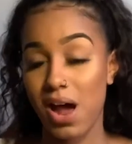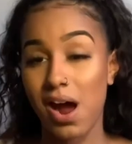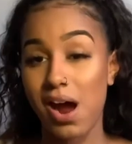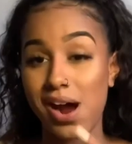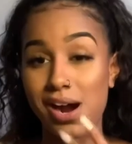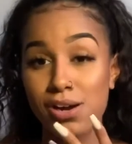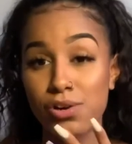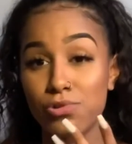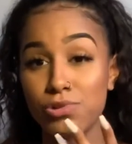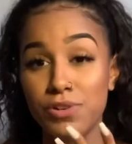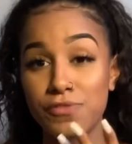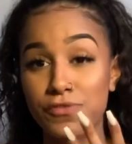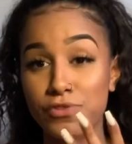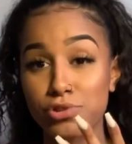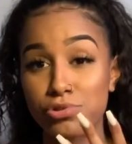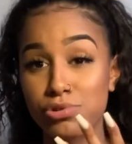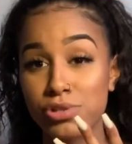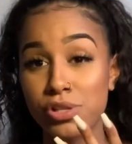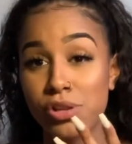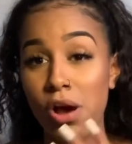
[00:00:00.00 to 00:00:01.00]
And only for
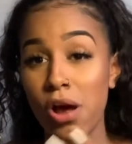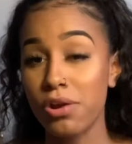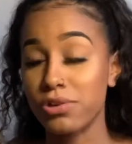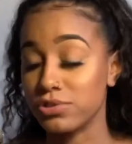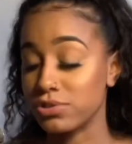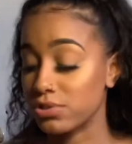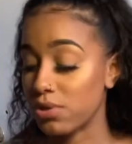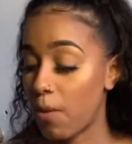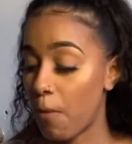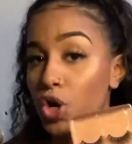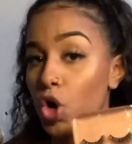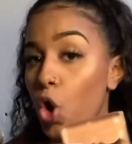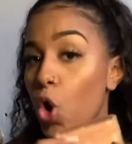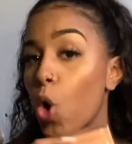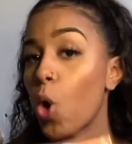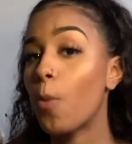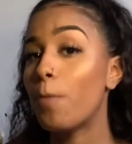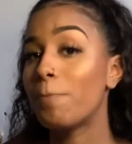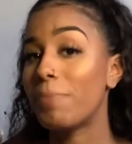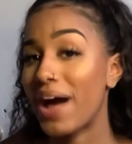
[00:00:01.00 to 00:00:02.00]
$3. A
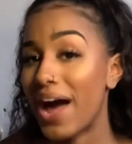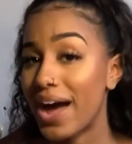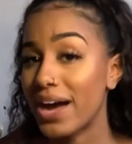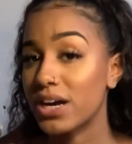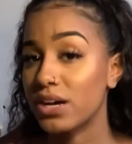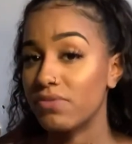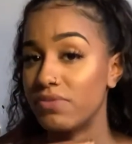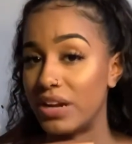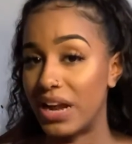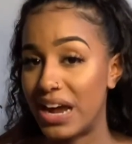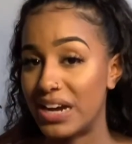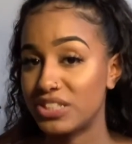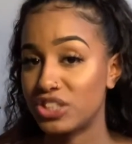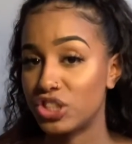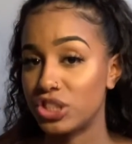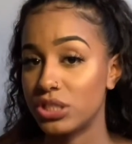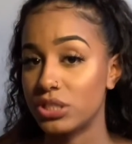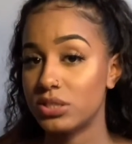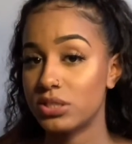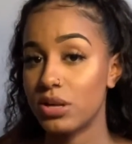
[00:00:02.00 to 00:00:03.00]
whole pack of
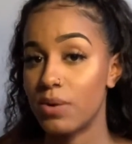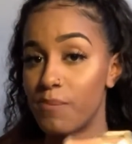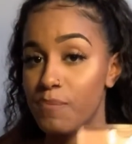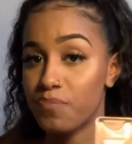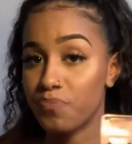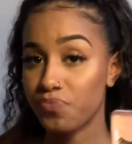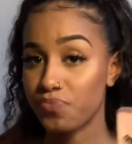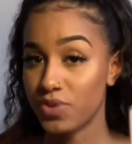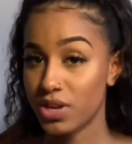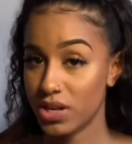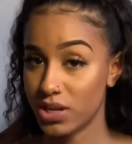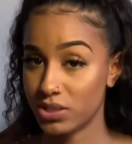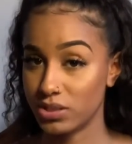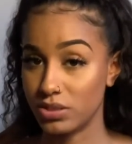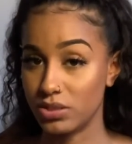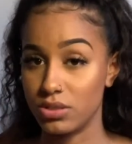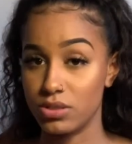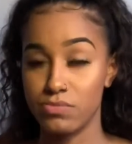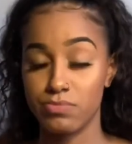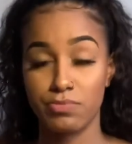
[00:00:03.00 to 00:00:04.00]
lashes
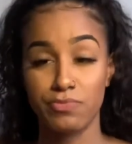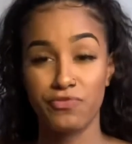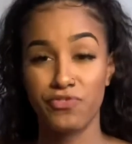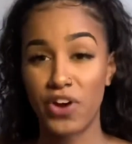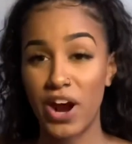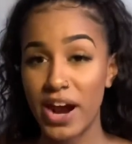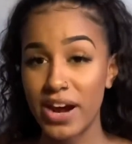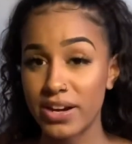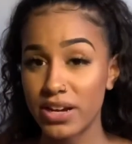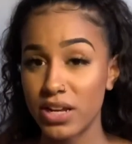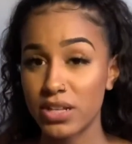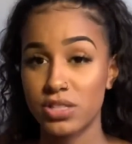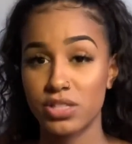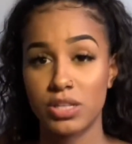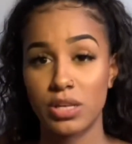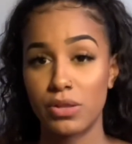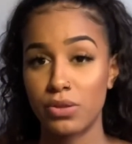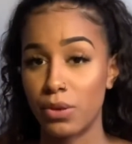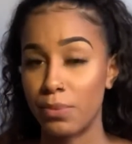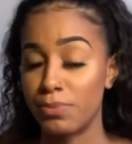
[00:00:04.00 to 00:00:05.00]
in Rite Aid,
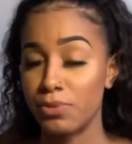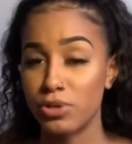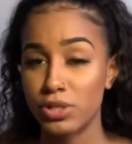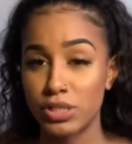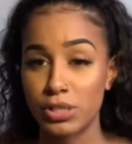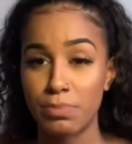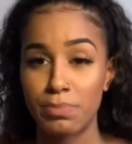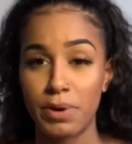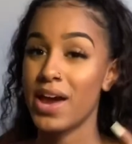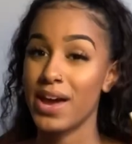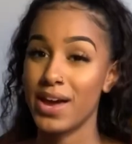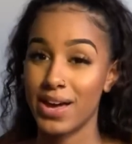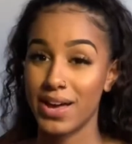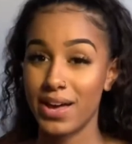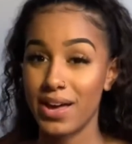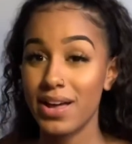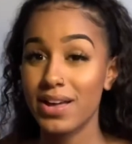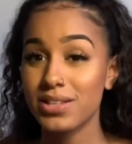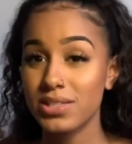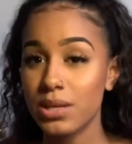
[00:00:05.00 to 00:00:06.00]
so the beauty supply,
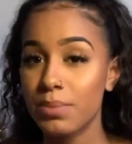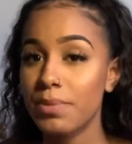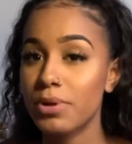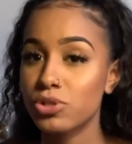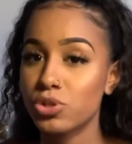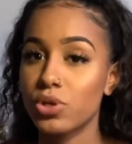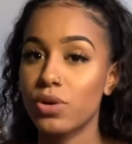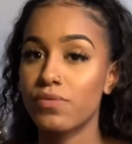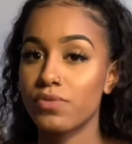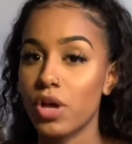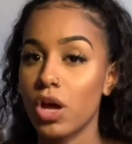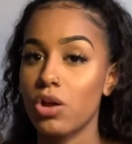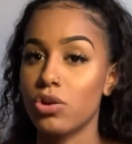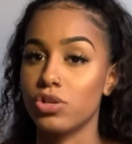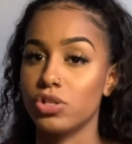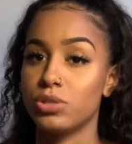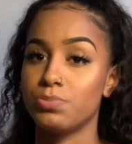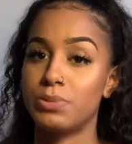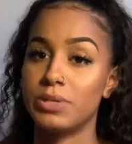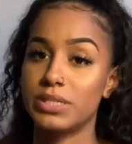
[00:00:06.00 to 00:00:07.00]
is about
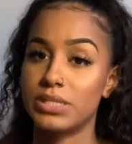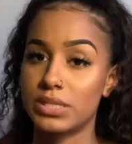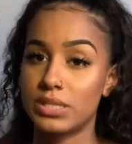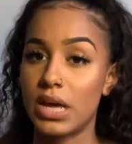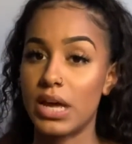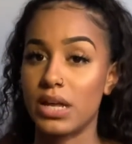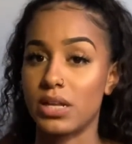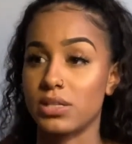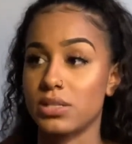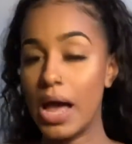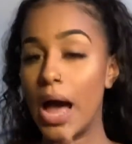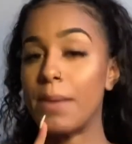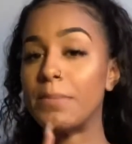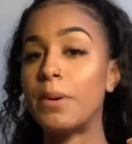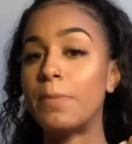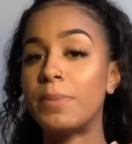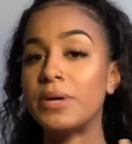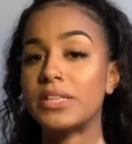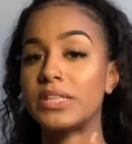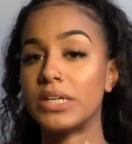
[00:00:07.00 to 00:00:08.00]
$12 plus tax. I'm
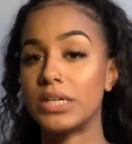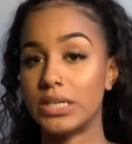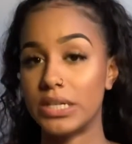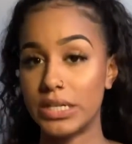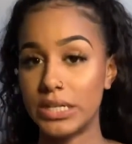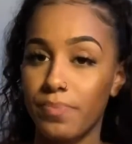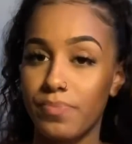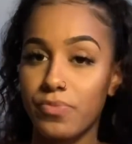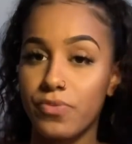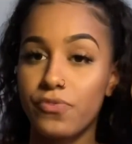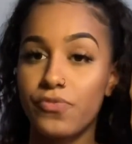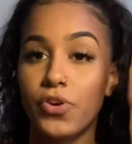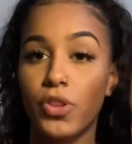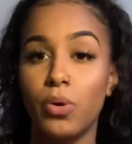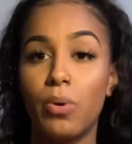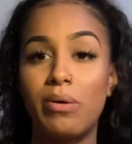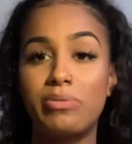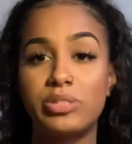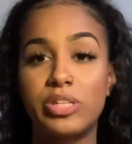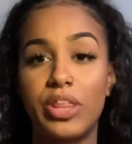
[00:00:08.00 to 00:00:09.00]
gonna put the link for
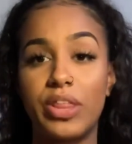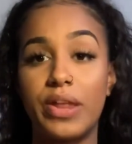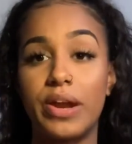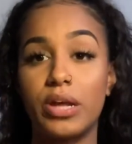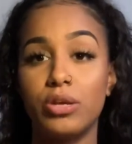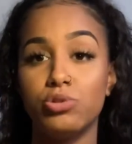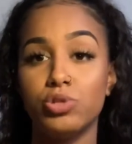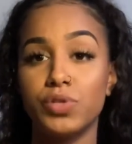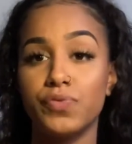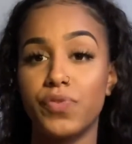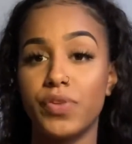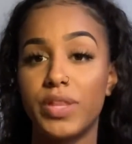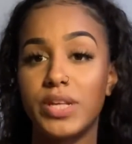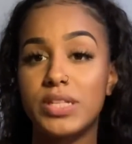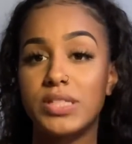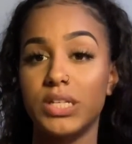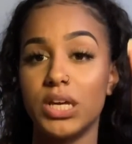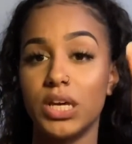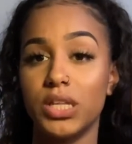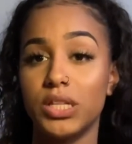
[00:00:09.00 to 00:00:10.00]
the website that I use for
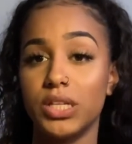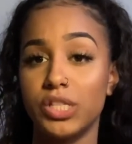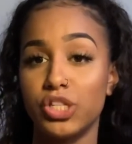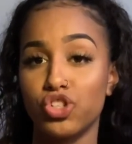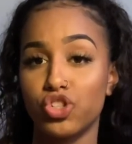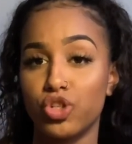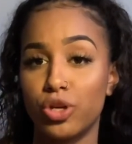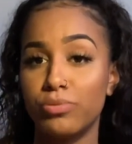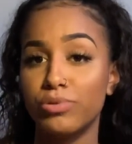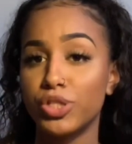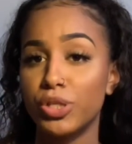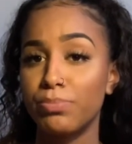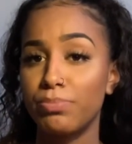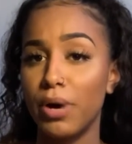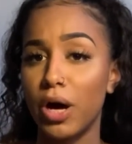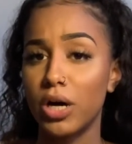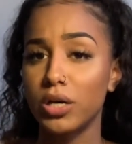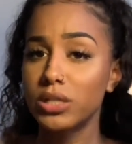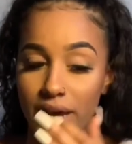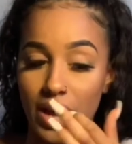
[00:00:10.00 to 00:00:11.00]
this in the description
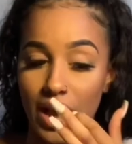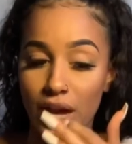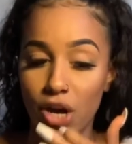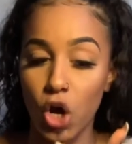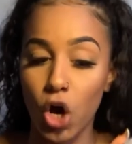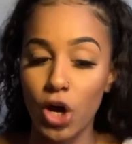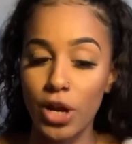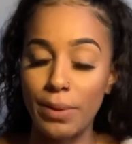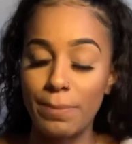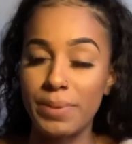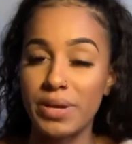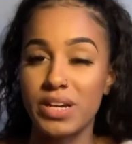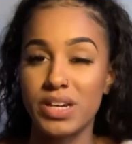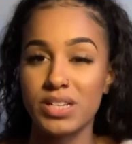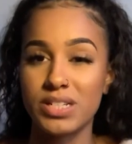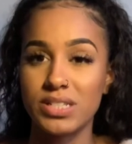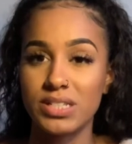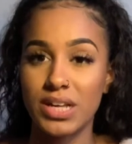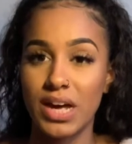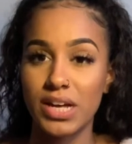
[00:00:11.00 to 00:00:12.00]
box. I got it
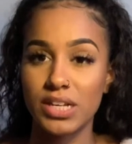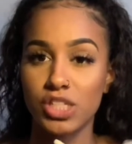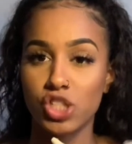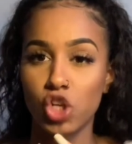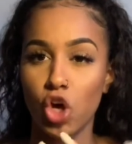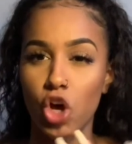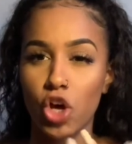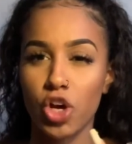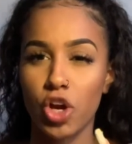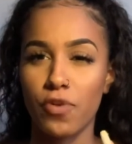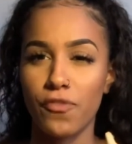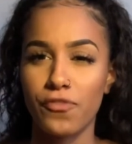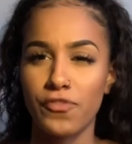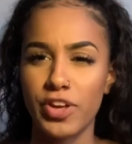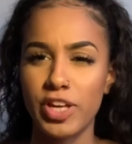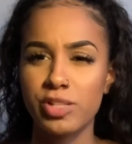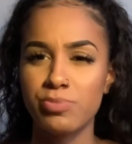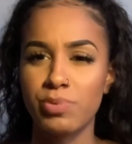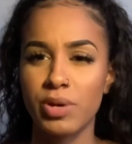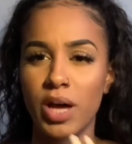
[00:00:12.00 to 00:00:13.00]
because I saw it on
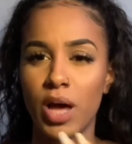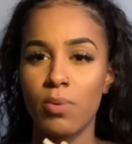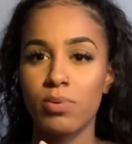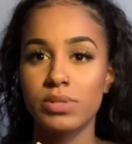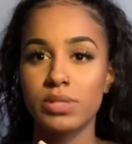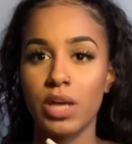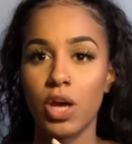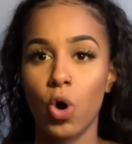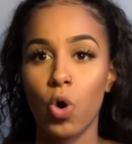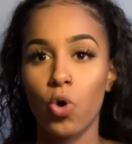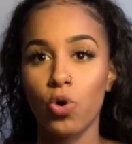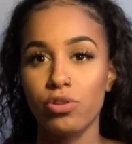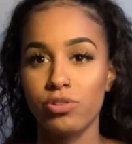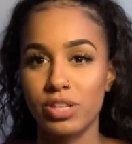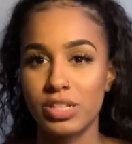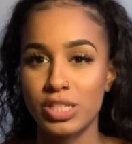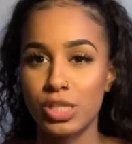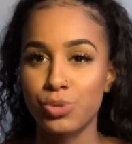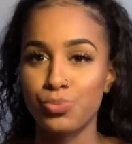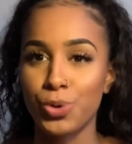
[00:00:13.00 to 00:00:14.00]
Facebook. I was like, oh,
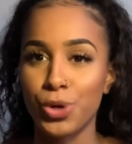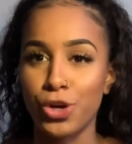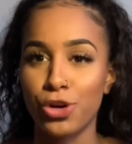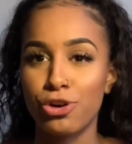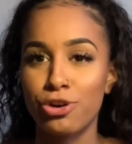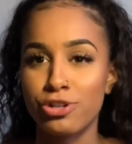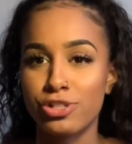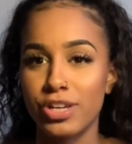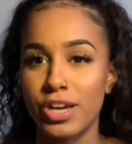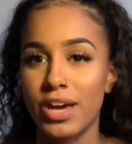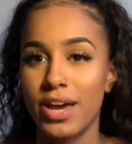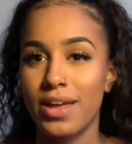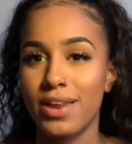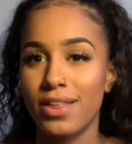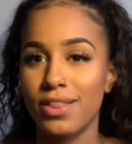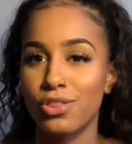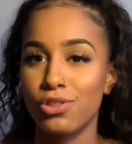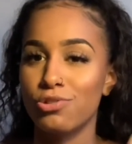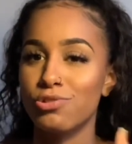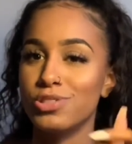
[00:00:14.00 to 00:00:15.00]
this is where girls are
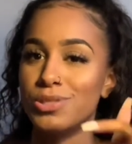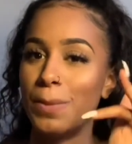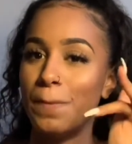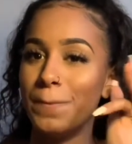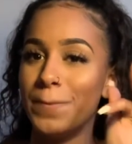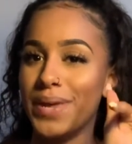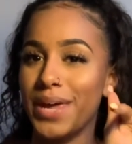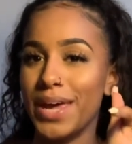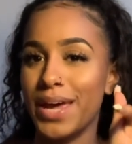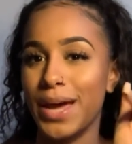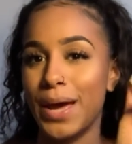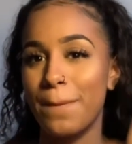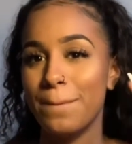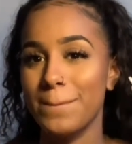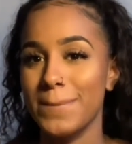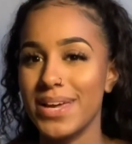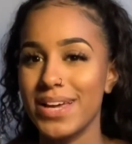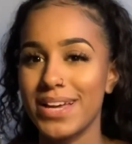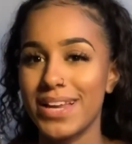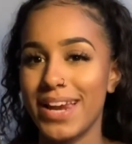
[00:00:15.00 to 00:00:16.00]
getting those big
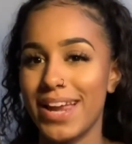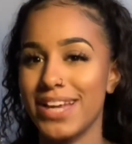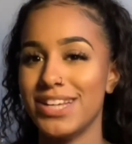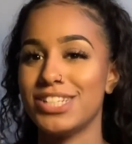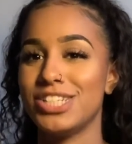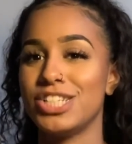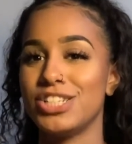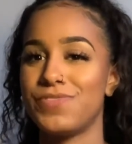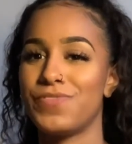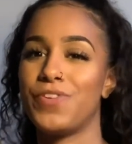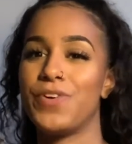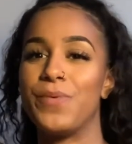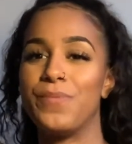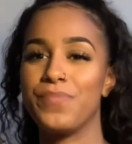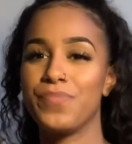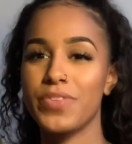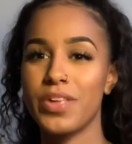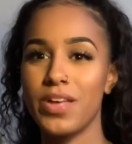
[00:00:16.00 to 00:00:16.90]
mink lashes from.